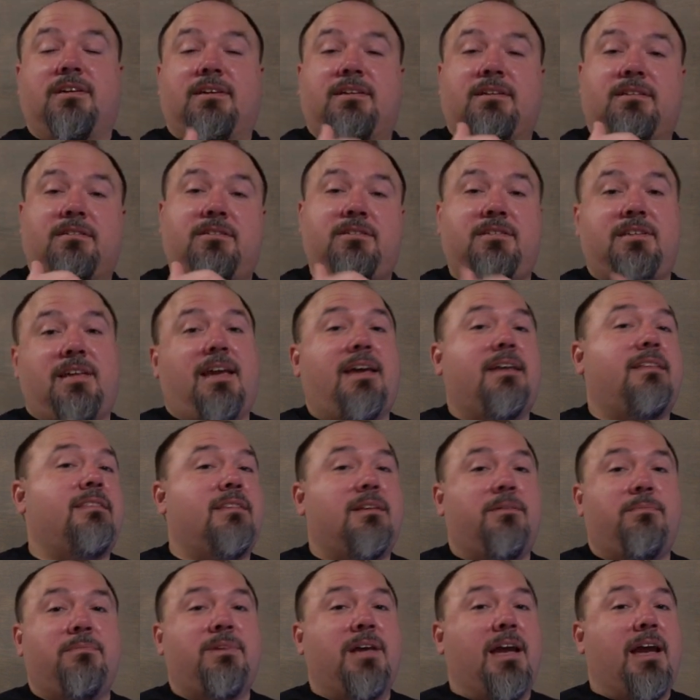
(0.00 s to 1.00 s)
sand
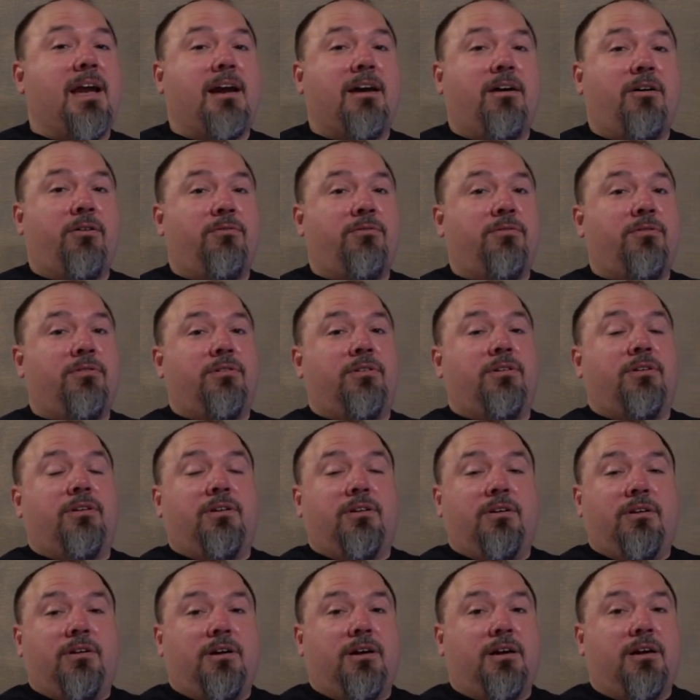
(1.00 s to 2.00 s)
them down
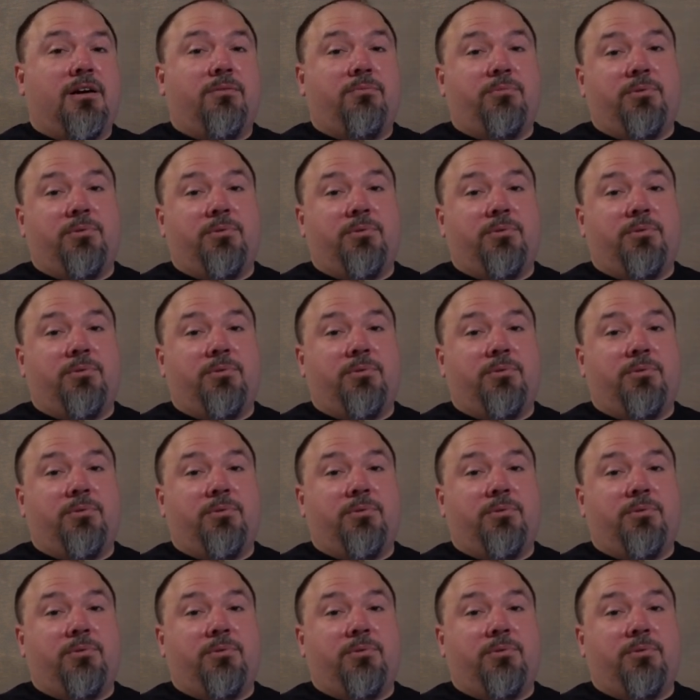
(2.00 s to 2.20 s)
uh,